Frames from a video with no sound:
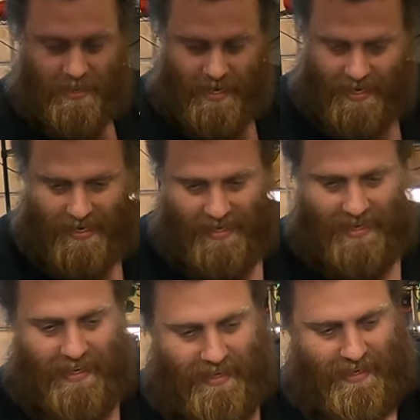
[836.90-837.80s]
a lot.
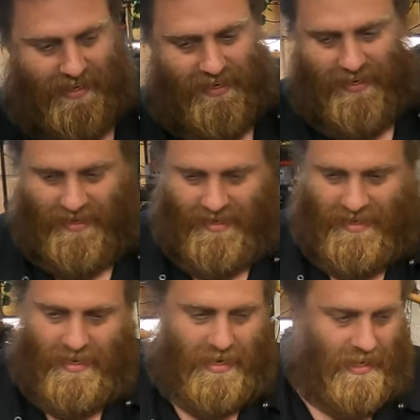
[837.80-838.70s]

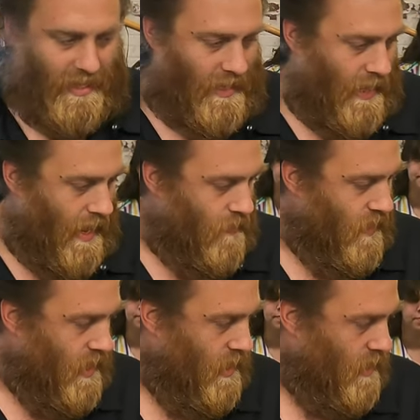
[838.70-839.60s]
Uh, and
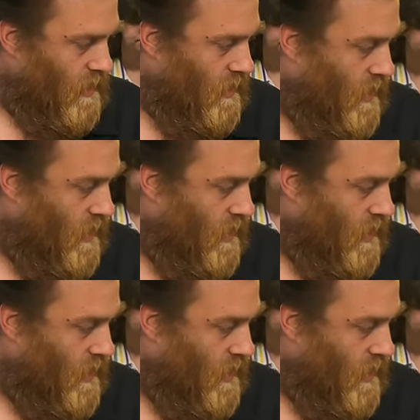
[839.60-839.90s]
then,